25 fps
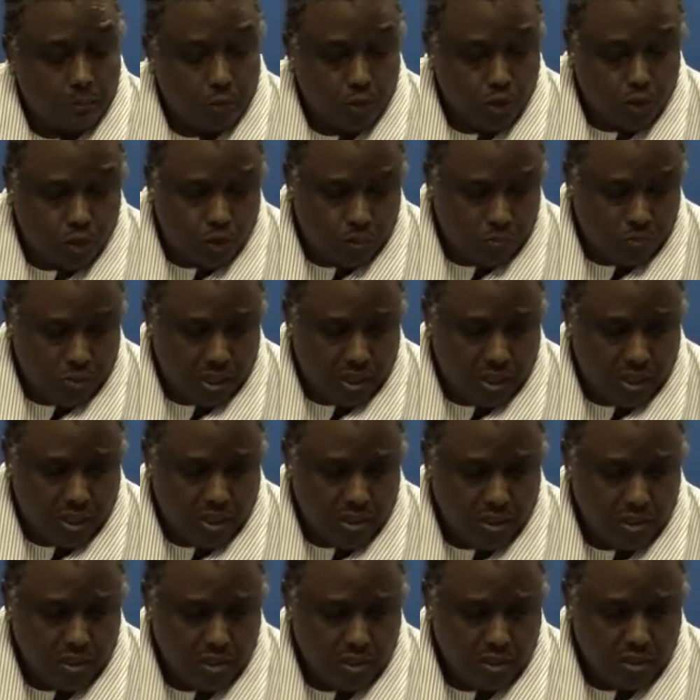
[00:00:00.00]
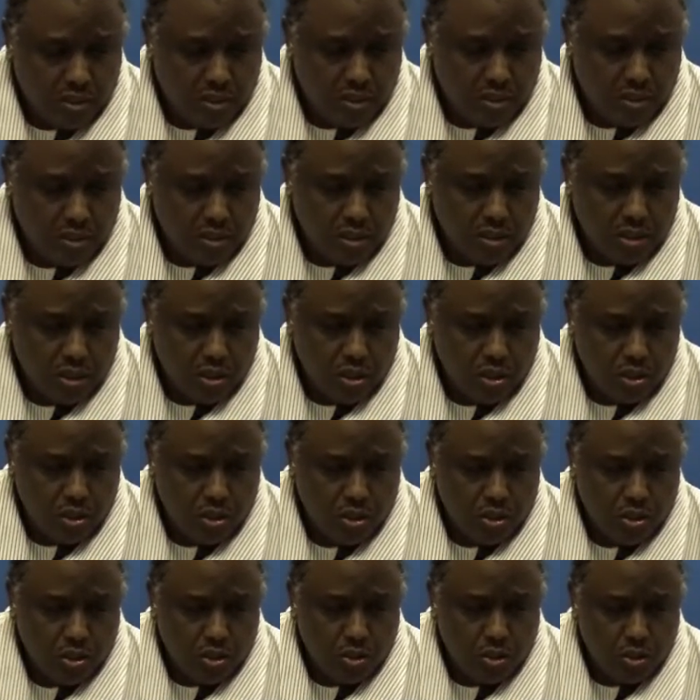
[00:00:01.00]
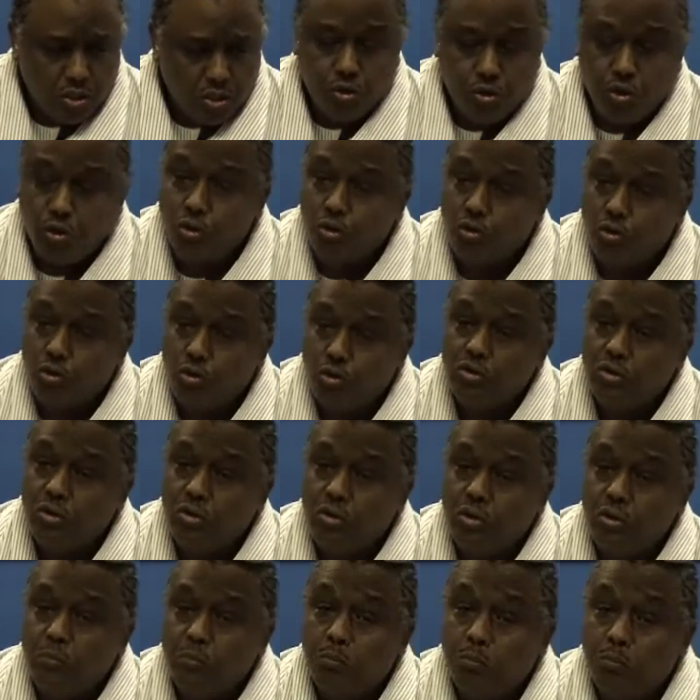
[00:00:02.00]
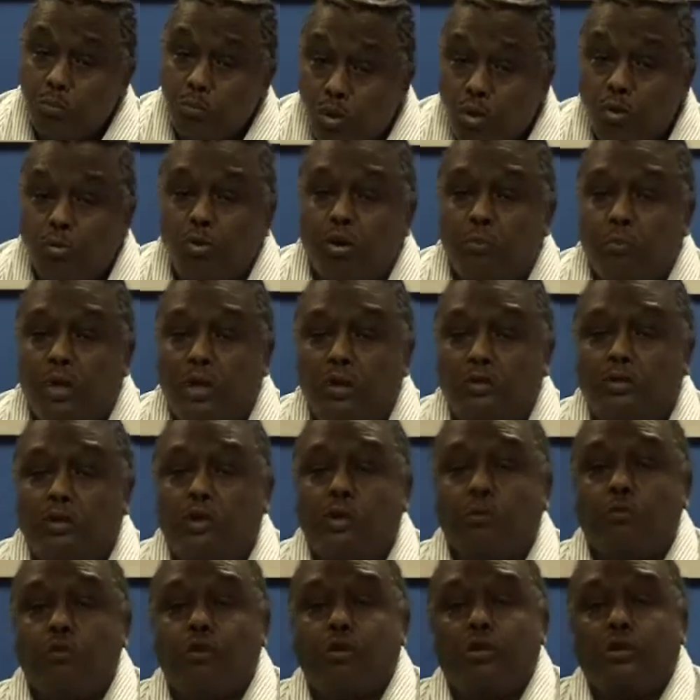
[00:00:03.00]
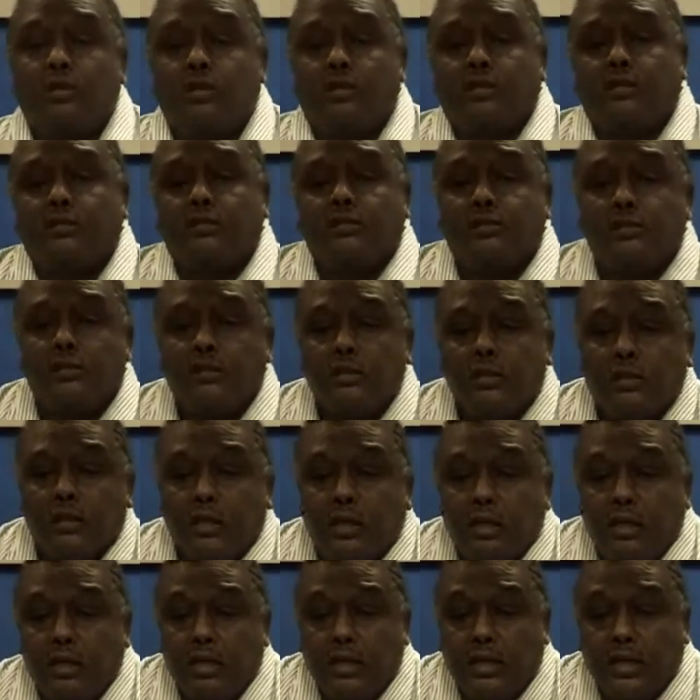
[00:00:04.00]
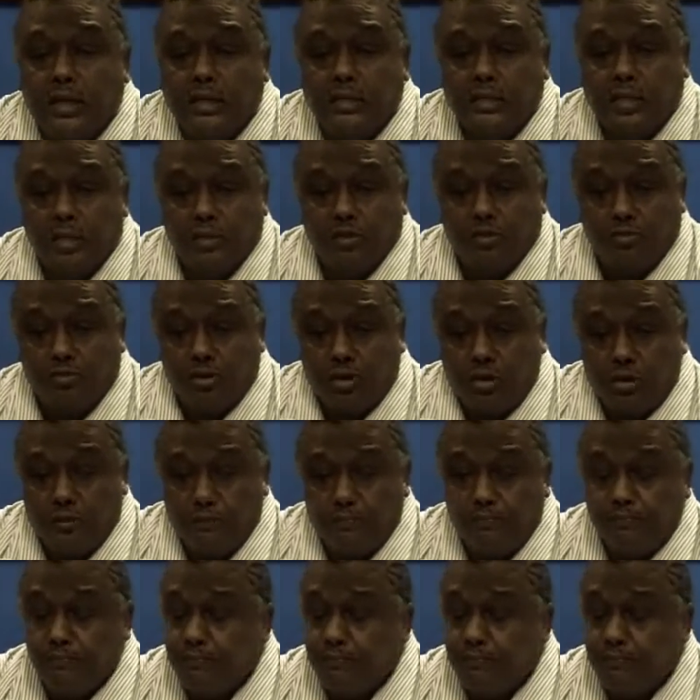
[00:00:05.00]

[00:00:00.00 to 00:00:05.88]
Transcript: pushed me to know more about the communities in that country.